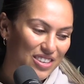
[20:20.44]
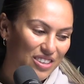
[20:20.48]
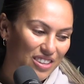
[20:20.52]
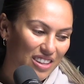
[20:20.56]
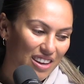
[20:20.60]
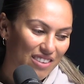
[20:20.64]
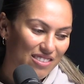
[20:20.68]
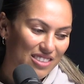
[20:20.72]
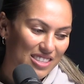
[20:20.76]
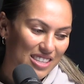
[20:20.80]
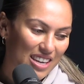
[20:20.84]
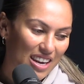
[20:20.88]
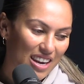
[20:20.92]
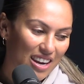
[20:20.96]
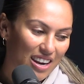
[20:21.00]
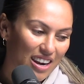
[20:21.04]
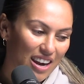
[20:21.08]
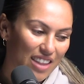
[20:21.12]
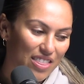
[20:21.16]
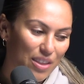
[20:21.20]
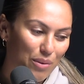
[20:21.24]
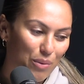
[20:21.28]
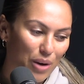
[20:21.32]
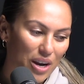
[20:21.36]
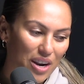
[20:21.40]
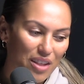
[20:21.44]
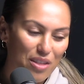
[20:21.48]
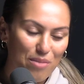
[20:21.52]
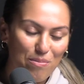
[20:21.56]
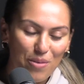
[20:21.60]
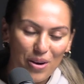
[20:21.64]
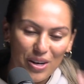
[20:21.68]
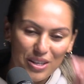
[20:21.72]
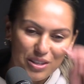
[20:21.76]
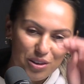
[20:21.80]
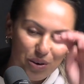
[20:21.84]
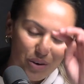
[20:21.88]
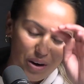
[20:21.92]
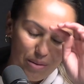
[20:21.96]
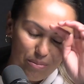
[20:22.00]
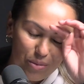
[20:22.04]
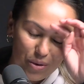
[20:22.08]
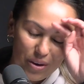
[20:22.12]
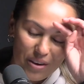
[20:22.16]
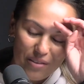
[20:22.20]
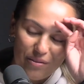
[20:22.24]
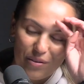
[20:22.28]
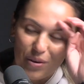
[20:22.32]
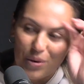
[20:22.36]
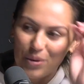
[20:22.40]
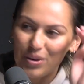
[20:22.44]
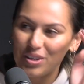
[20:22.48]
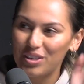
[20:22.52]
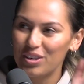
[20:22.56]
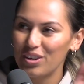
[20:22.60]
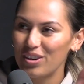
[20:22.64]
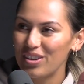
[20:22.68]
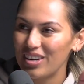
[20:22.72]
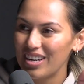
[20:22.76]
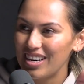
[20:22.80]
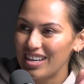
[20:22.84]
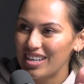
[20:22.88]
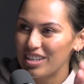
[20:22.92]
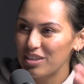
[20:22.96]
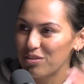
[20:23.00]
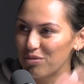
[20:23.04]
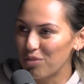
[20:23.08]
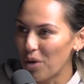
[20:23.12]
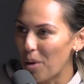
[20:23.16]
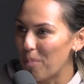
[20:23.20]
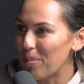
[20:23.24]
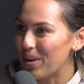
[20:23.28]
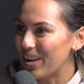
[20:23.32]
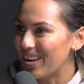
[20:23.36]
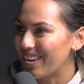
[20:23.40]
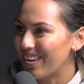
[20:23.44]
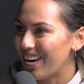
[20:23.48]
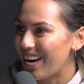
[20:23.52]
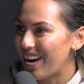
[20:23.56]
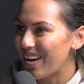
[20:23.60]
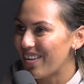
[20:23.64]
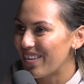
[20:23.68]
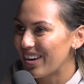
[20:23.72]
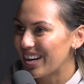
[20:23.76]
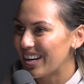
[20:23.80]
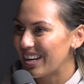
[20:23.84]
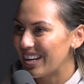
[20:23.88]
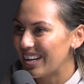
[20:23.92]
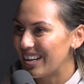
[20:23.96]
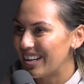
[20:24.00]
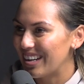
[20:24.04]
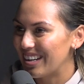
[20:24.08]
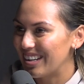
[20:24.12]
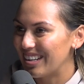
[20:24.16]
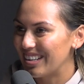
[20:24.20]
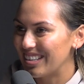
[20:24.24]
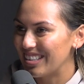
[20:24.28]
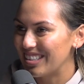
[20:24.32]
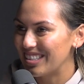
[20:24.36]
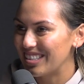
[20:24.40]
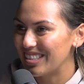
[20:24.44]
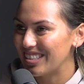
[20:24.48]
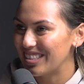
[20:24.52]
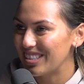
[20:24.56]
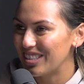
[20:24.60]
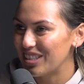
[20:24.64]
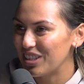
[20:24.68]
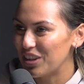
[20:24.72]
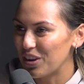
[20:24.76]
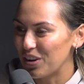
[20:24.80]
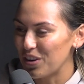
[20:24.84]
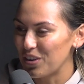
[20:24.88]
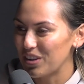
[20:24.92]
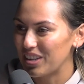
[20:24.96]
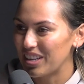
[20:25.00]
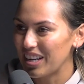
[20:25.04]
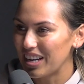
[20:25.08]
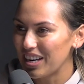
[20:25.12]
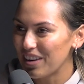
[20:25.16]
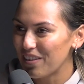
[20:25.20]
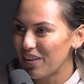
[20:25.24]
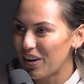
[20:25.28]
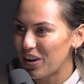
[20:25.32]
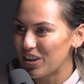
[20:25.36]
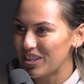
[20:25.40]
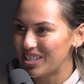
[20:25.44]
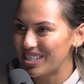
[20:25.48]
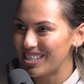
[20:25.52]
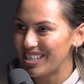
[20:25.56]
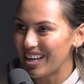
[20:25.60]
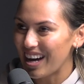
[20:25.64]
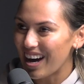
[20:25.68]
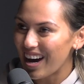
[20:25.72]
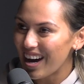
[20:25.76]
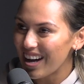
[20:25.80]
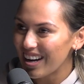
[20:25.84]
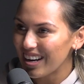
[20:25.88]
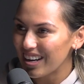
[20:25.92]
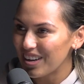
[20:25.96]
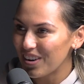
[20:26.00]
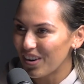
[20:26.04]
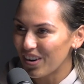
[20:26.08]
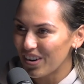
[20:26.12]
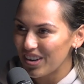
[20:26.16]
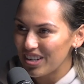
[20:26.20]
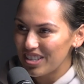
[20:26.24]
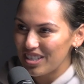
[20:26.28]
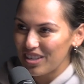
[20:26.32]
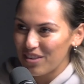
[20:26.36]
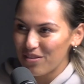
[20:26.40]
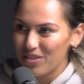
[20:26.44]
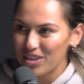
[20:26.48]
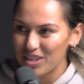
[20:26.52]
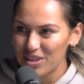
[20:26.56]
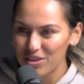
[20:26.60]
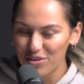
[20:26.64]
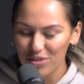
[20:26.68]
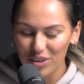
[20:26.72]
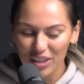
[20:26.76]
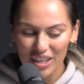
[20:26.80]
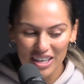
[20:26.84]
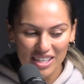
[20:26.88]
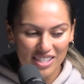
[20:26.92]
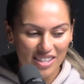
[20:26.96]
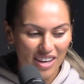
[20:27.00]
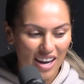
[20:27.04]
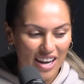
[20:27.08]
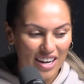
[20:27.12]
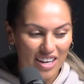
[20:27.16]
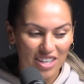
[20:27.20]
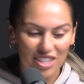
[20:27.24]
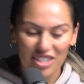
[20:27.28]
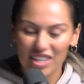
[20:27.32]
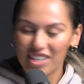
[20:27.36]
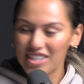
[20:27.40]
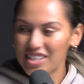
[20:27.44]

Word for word: We, we do love Z. And the one other person who I'm looking forward to is Romy. I reckon you know, getting her start in Origin, which is really exciting.